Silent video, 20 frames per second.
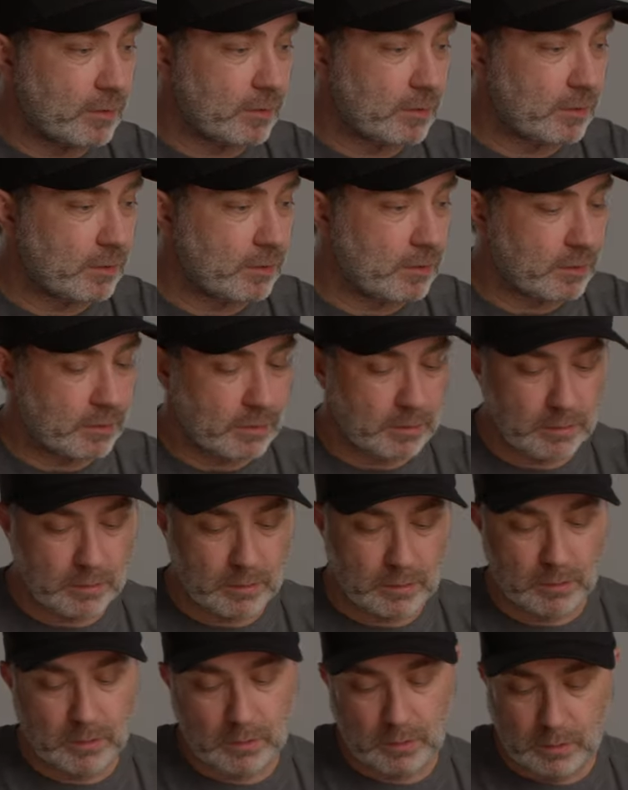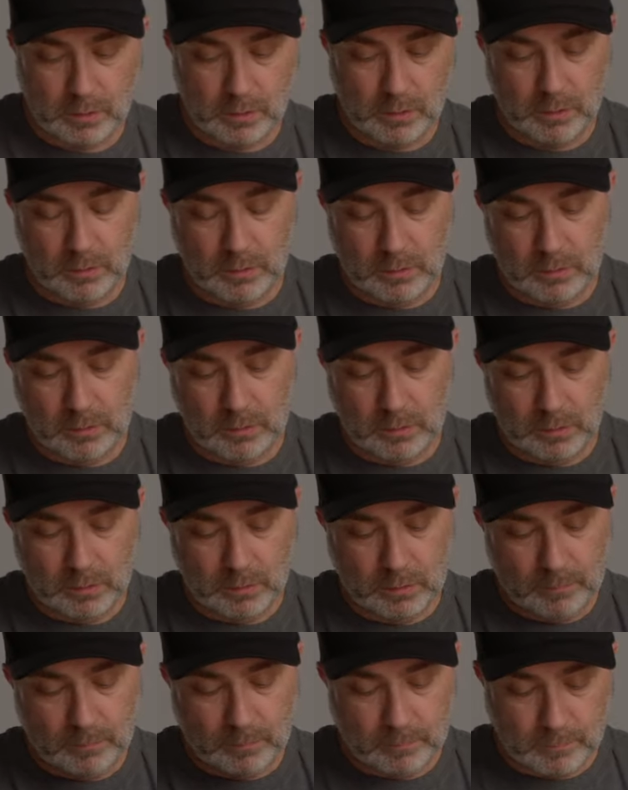
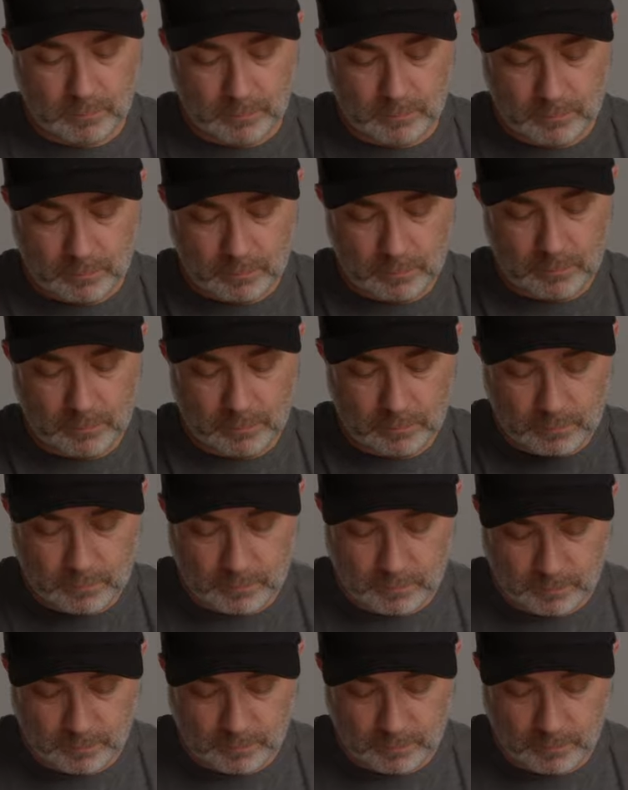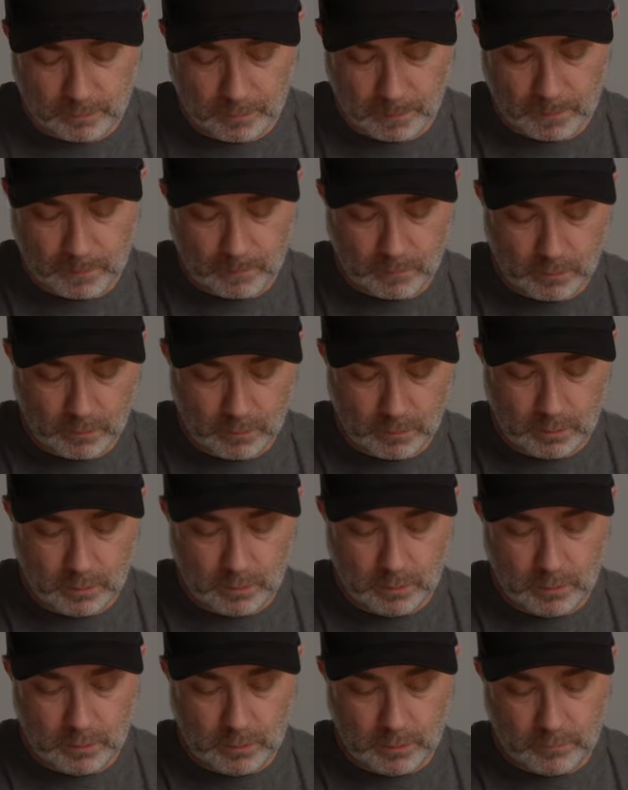
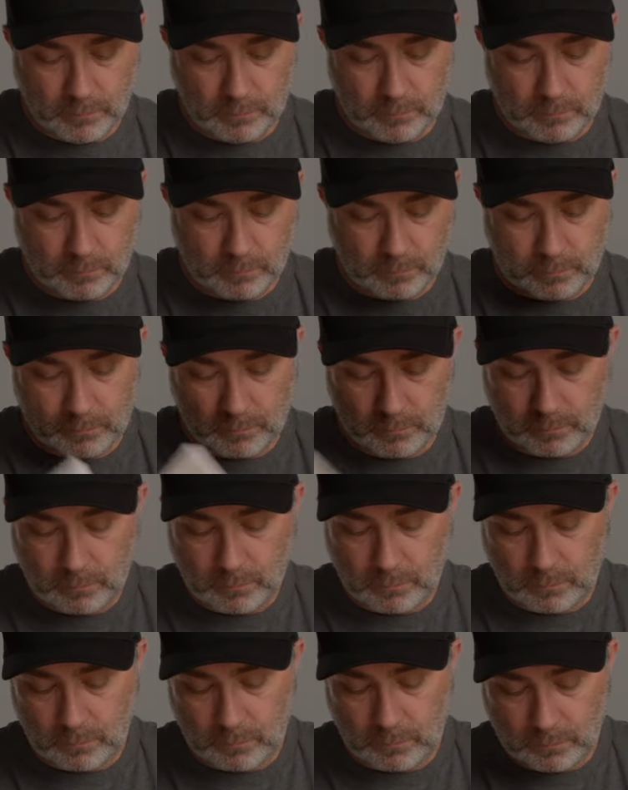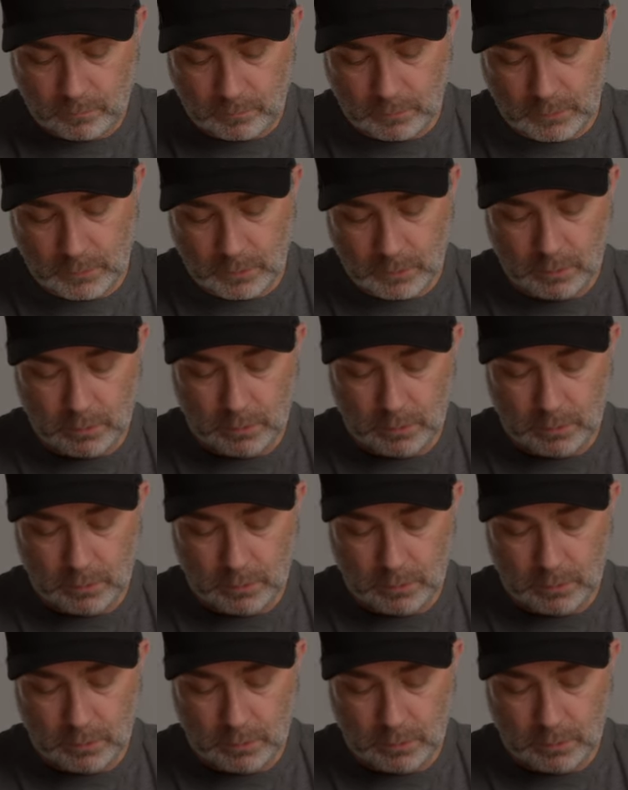Nobody speaks.